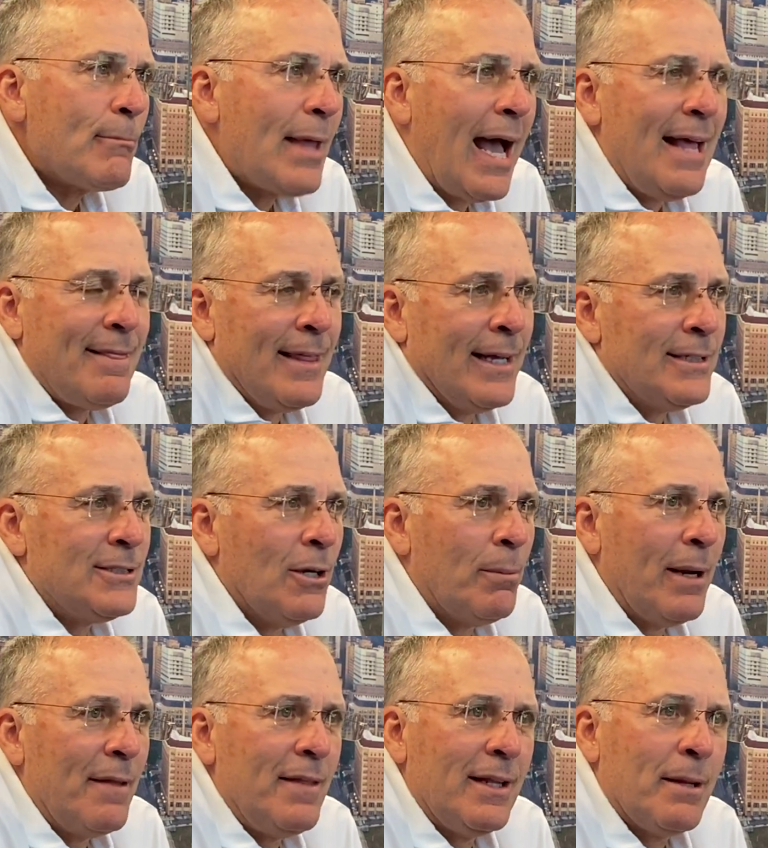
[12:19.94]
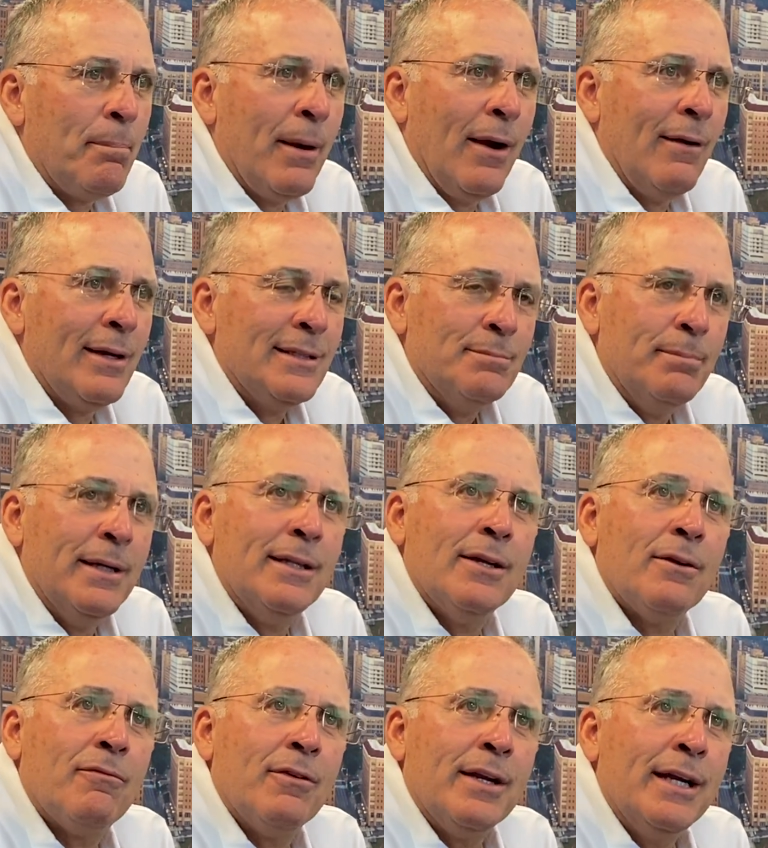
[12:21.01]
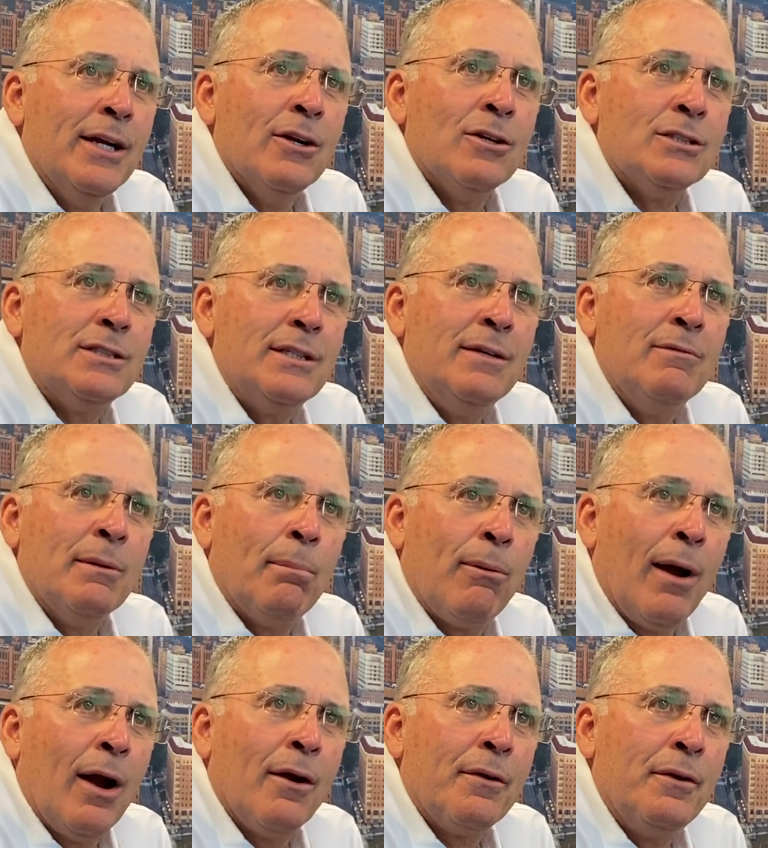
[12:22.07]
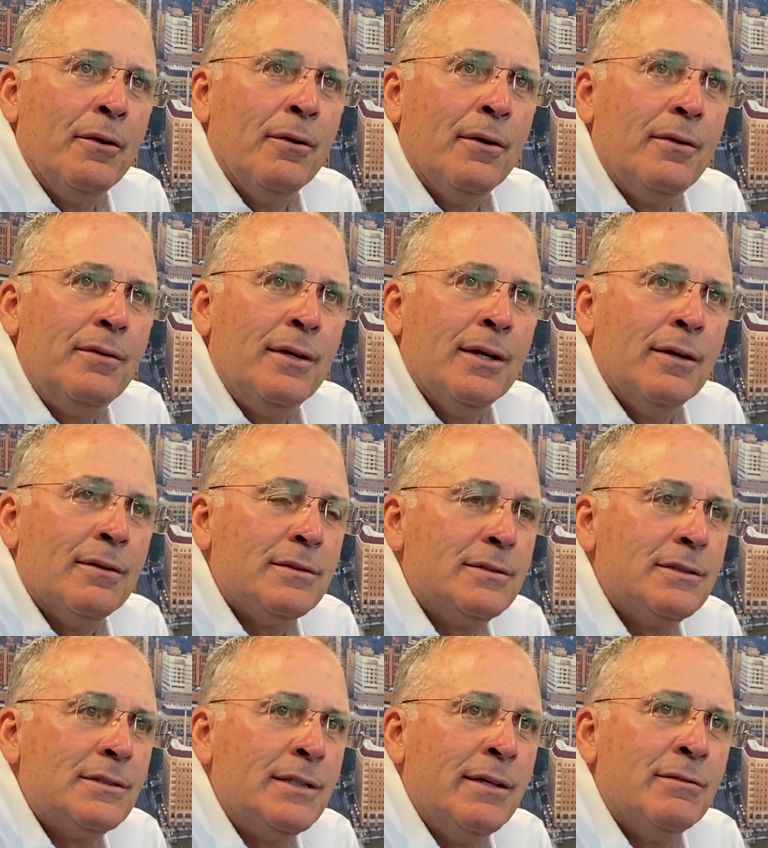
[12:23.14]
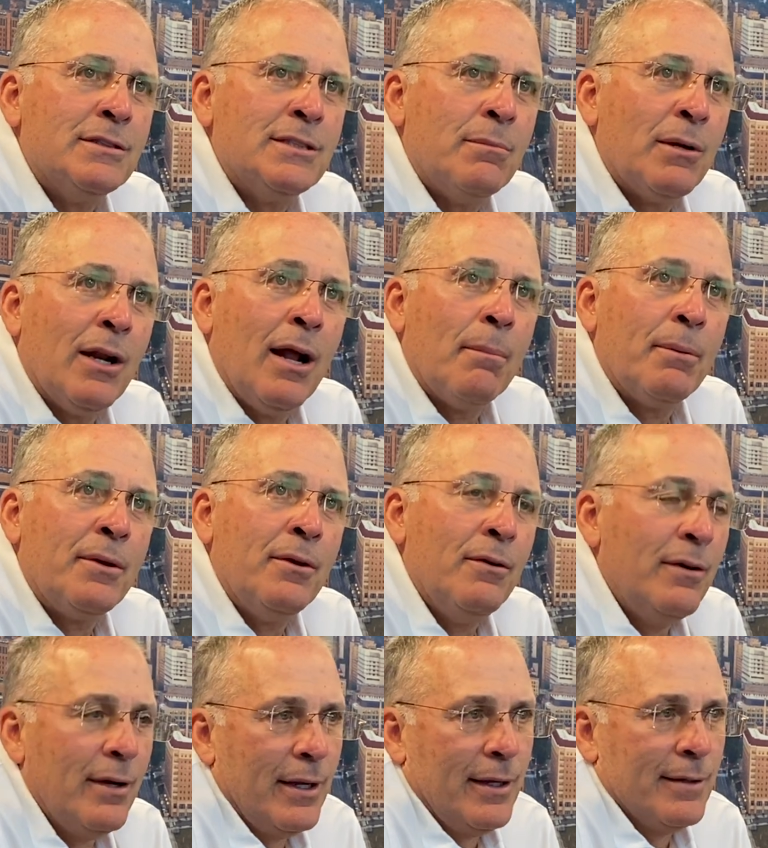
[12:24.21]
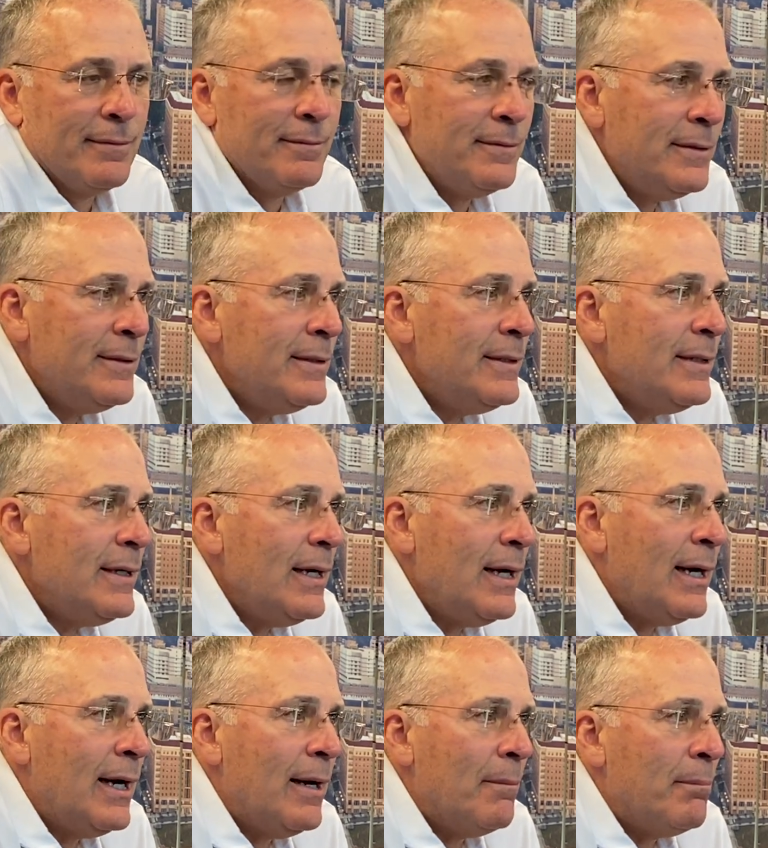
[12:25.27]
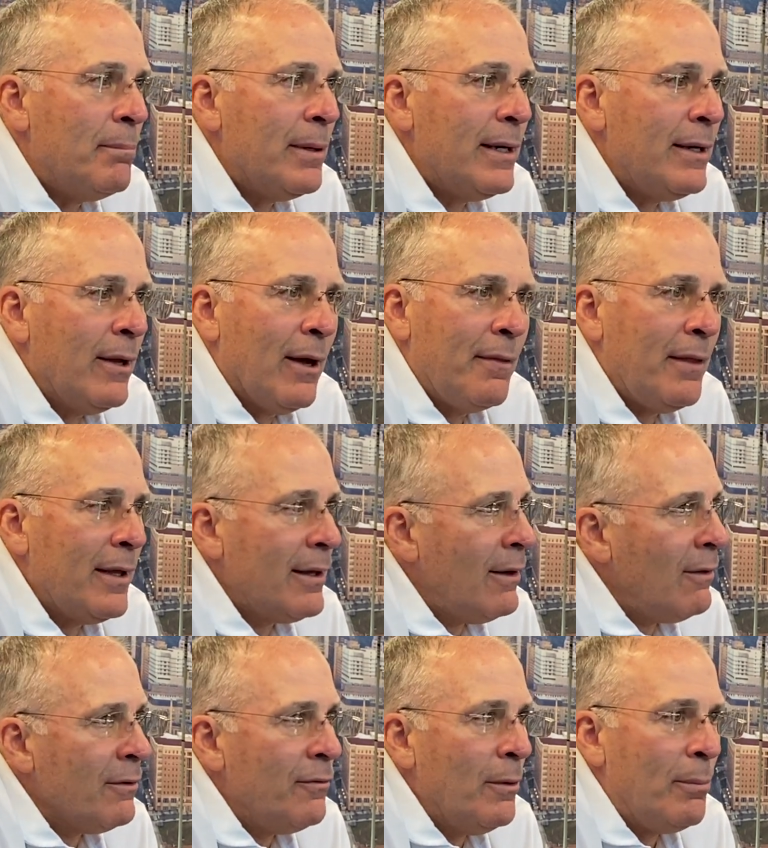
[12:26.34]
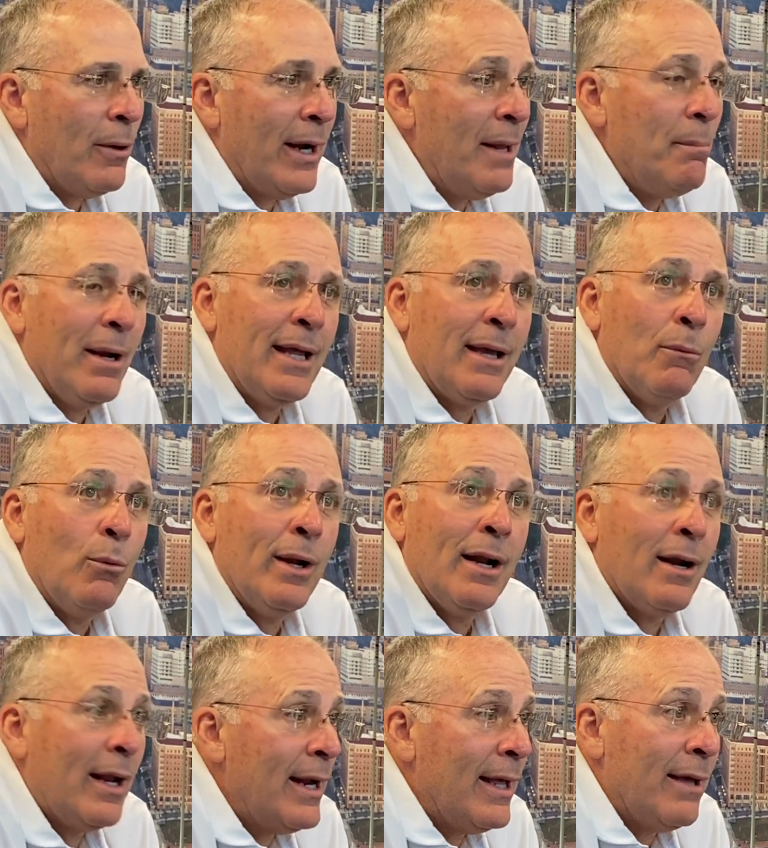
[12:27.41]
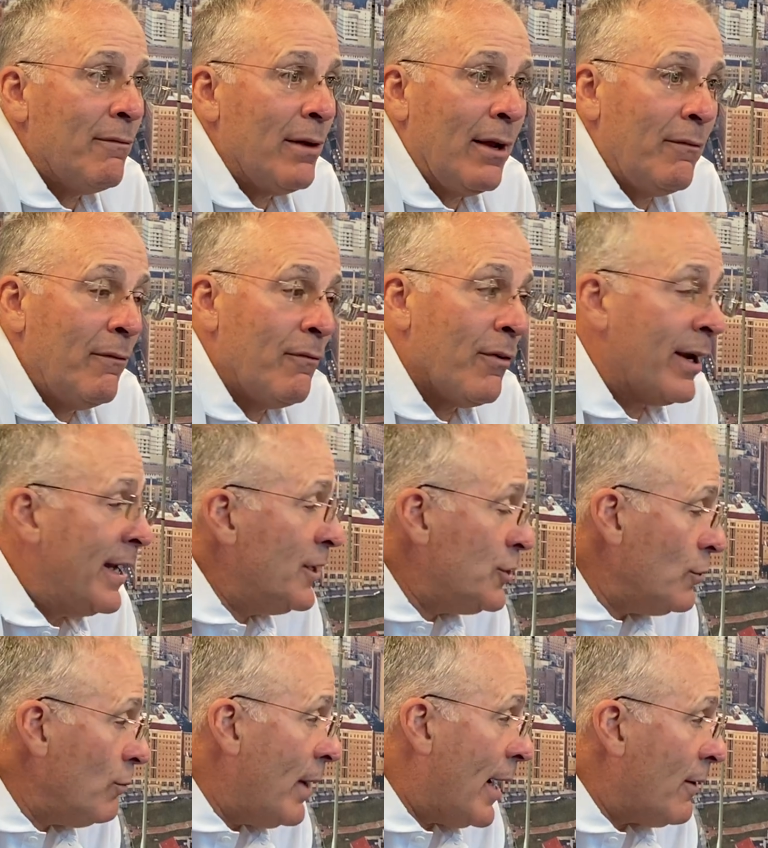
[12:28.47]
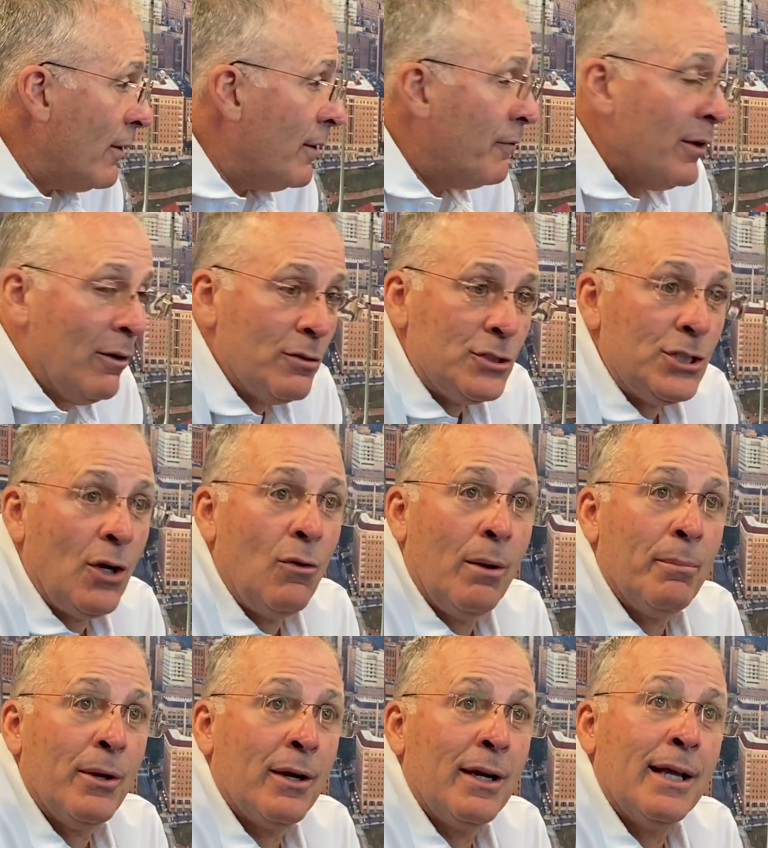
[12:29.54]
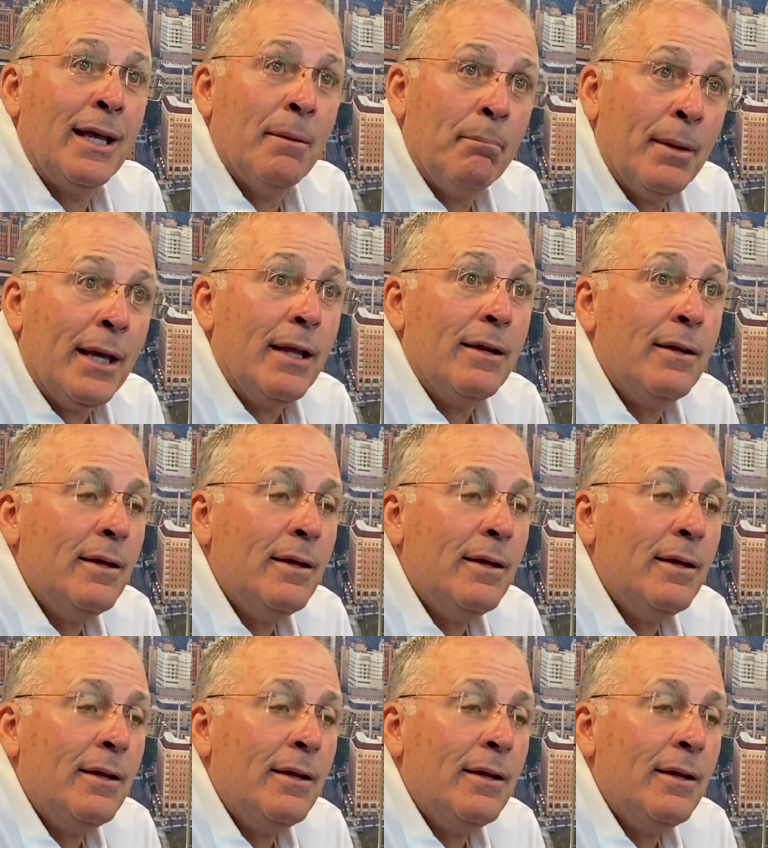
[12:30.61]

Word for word: I think so, but I think the parity's been there for years, even prior to you know it's given someone an opportunity and. Um, but you know, I think college football anybody can win on any given. Forget your record. If you don't show up, you're going to get beat.